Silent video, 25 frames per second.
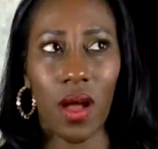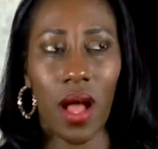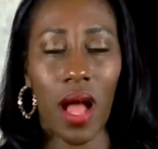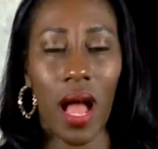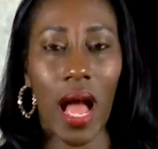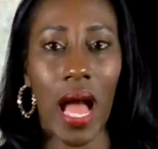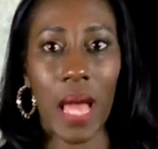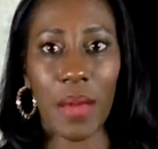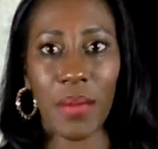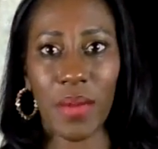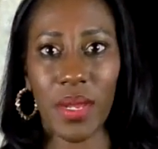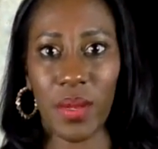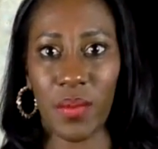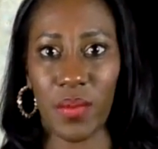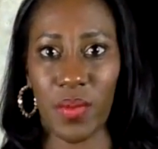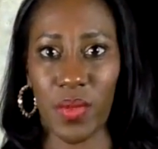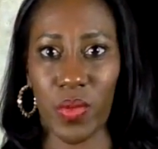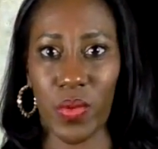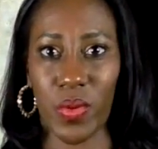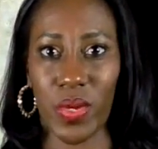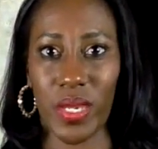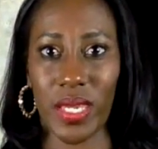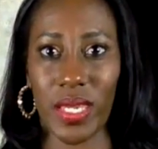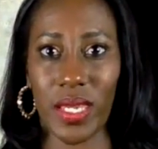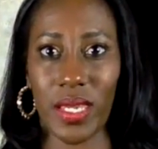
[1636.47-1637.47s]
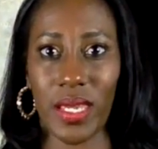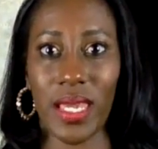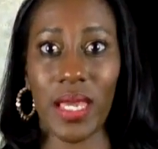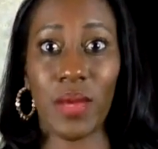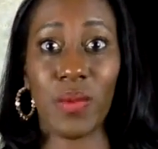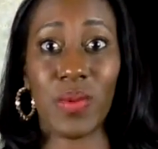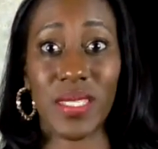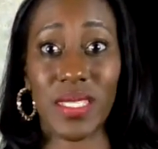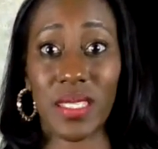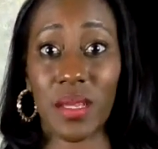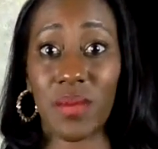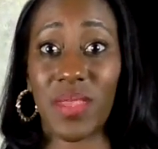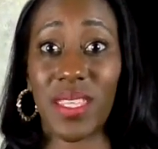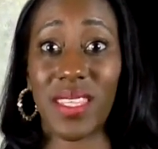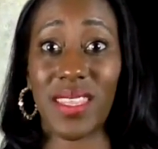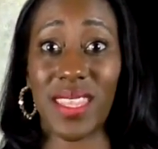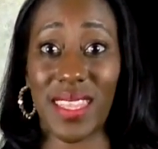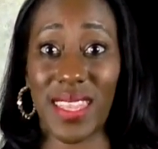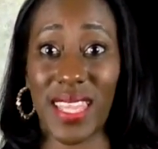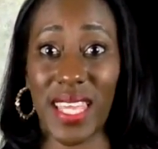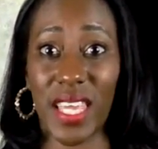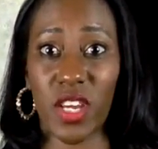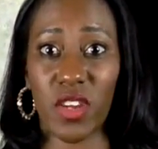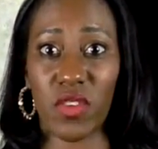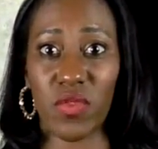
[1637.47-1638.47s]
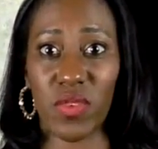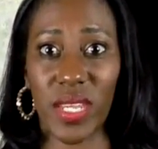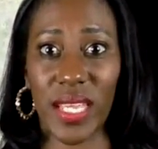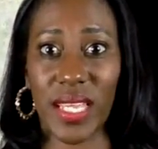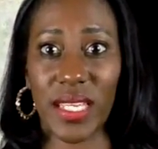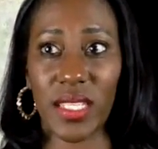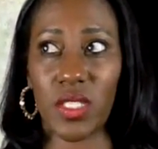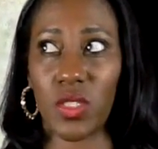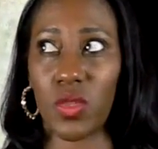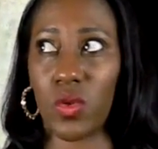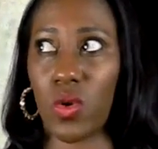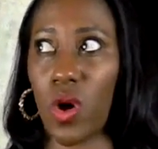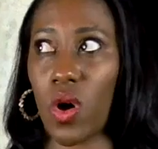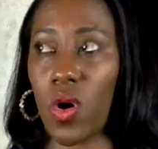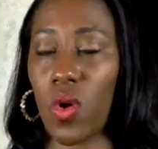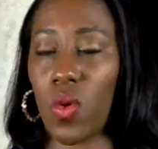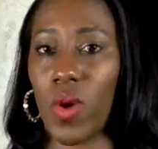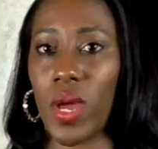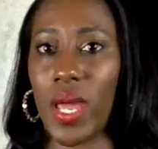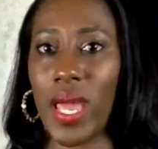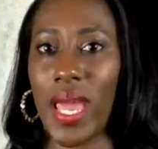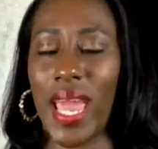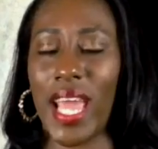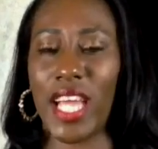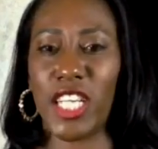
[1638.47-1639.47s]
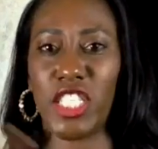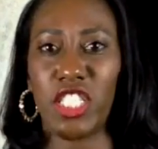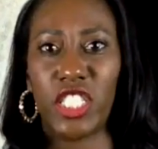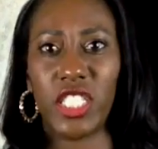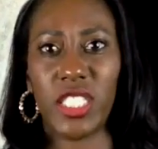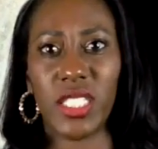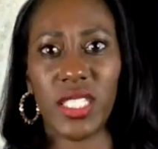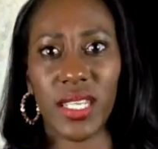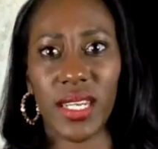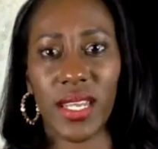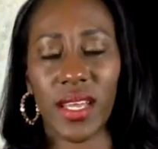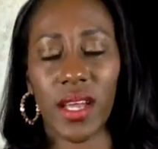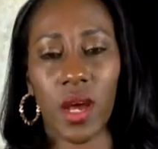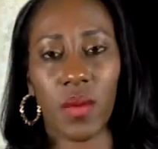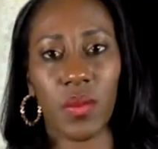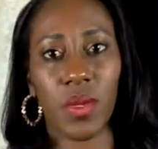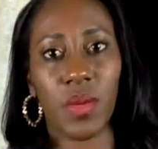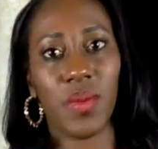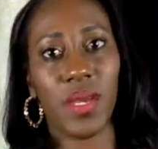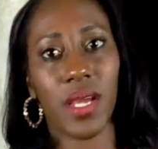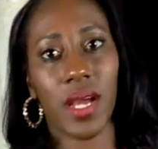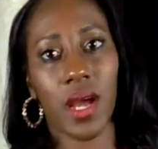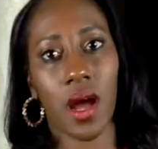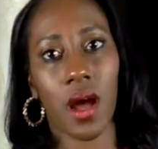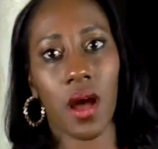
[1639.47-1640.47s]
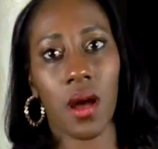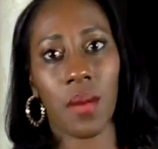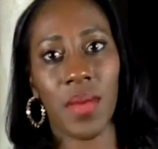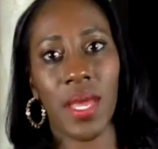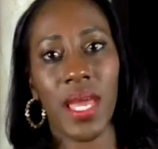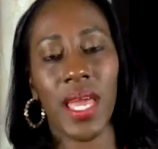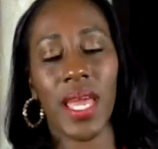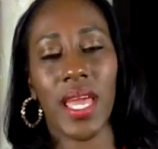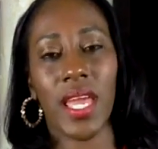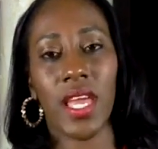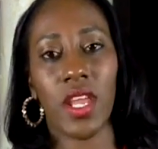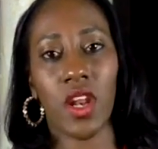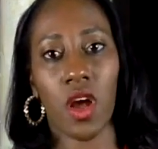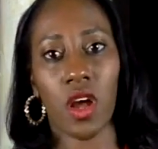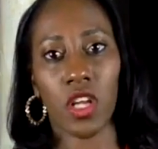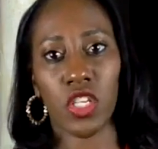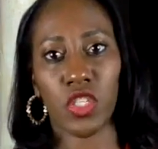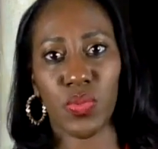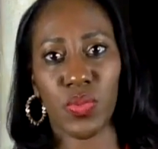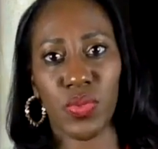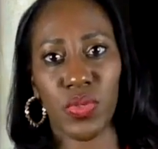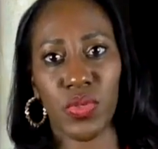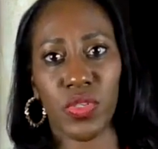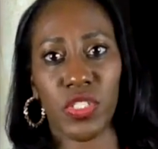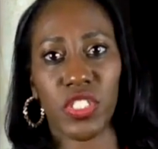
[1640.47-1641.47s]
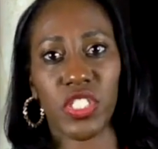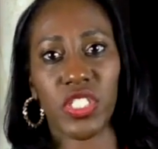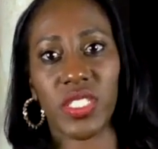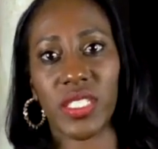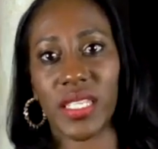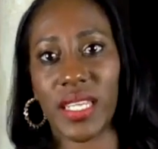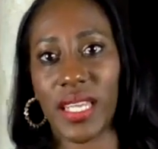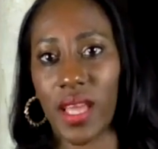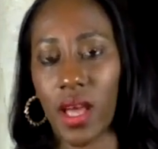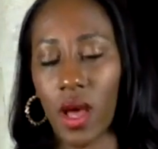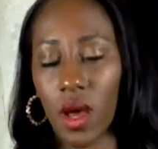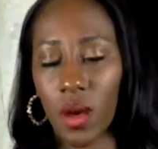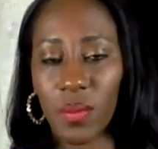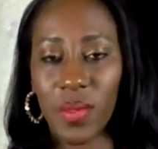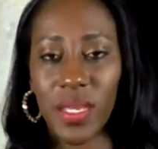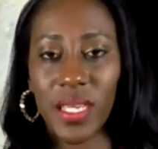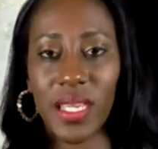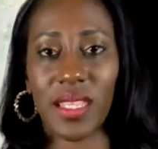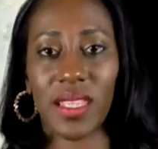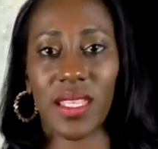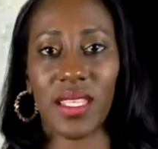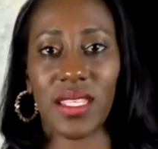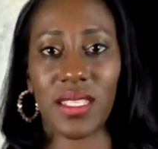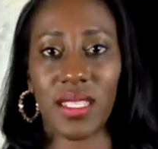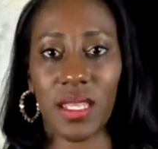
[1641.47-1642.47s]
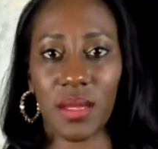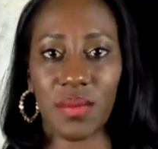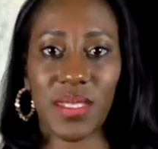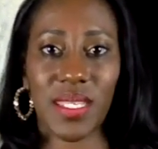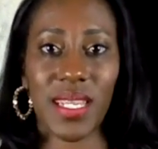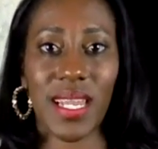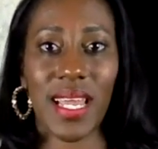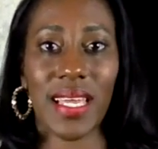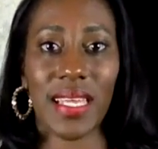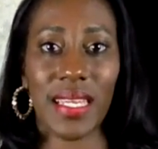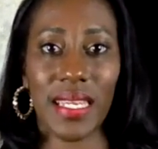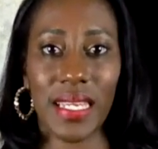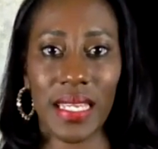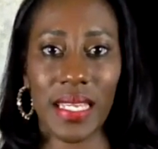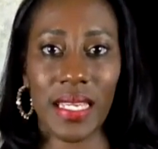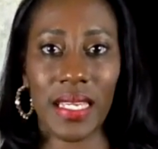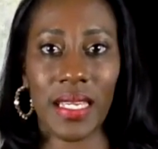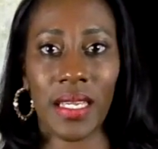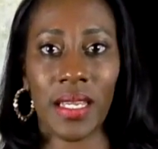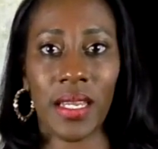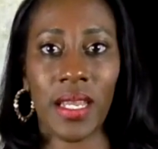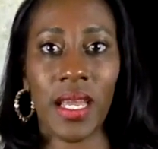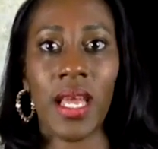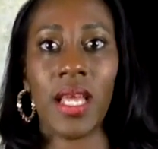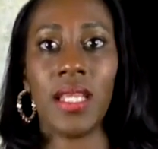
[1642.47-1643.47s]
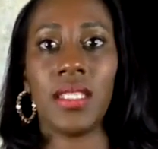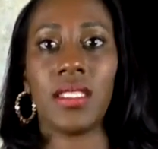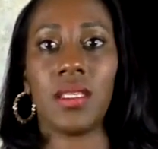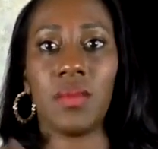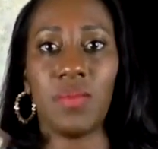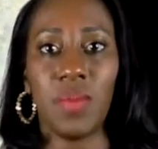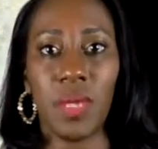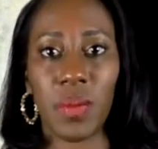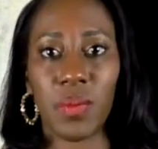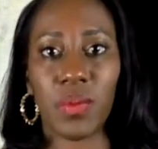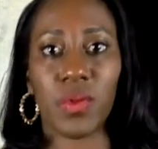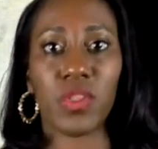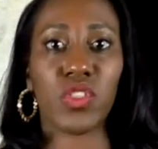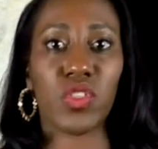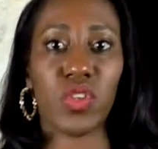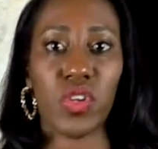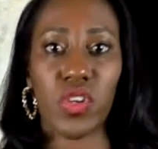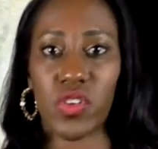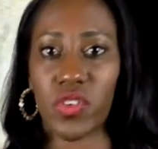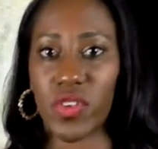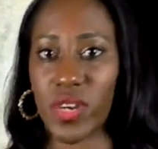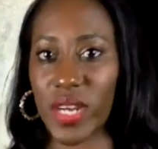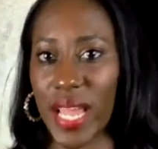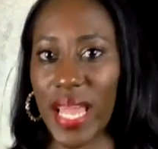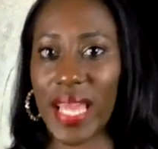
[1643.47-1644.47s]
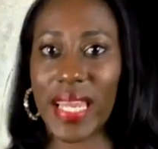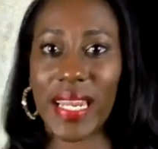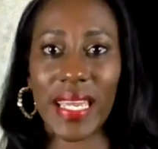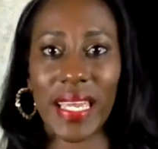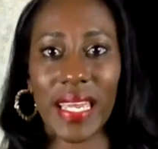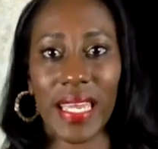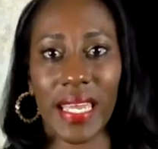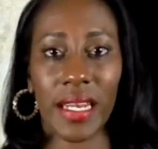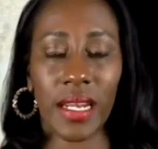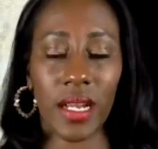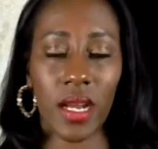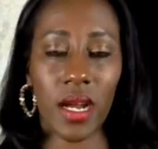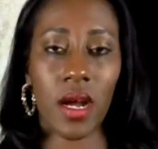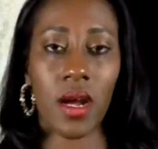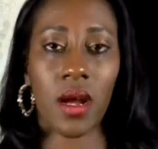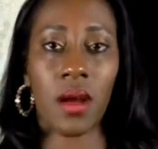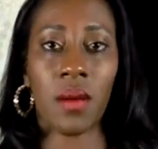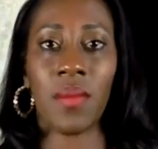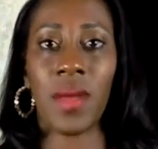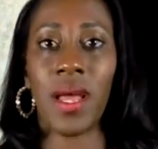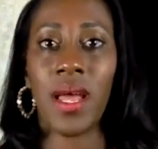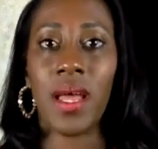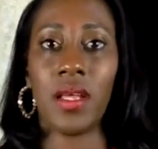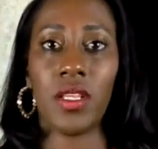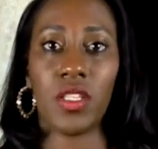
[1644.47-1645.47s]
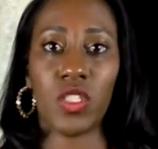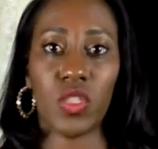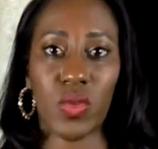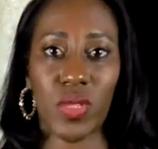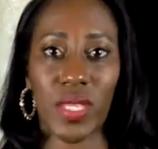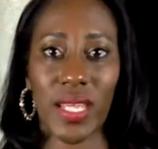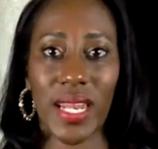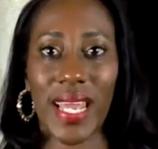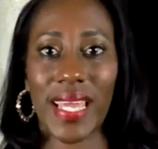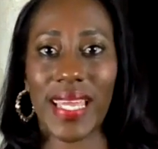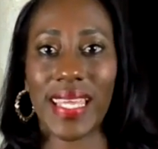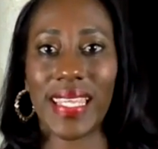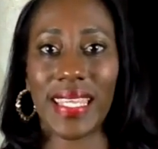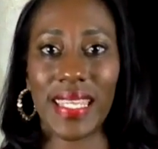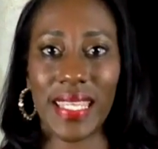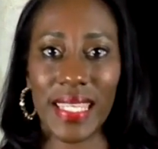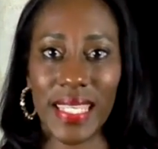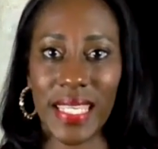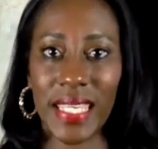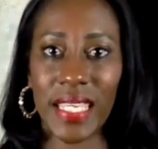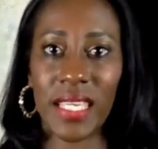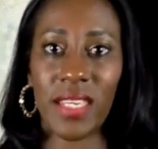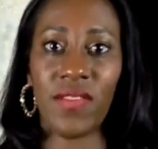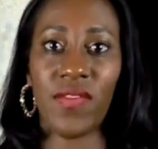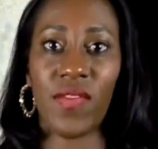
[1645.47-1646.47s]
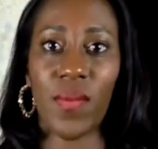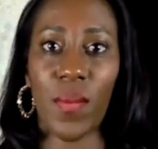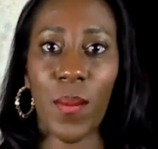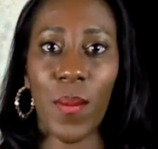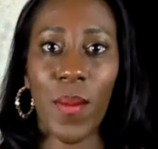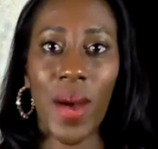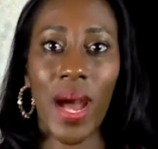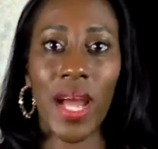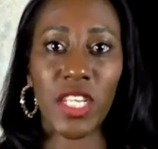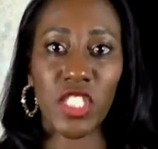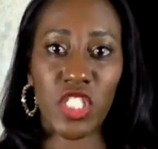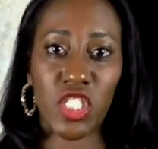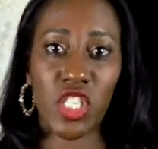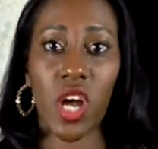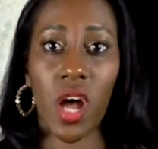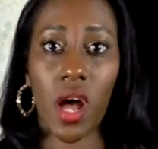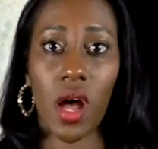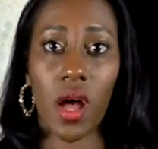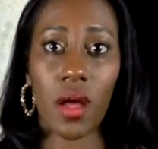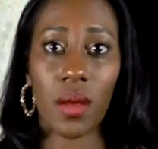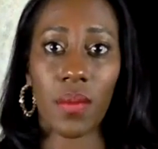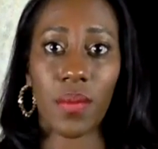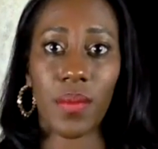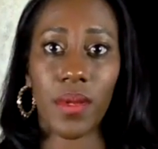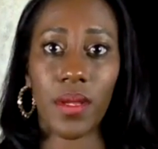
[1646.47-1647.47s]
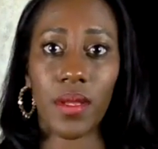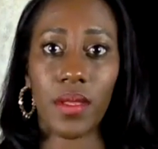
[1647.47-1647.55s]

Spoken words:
I'm an employee. It was something that they could relate to. Oh, and she's going to help me become an entrepreneur. She's going to help me get the steps that I need to be able to start creating income so that I can leave my job.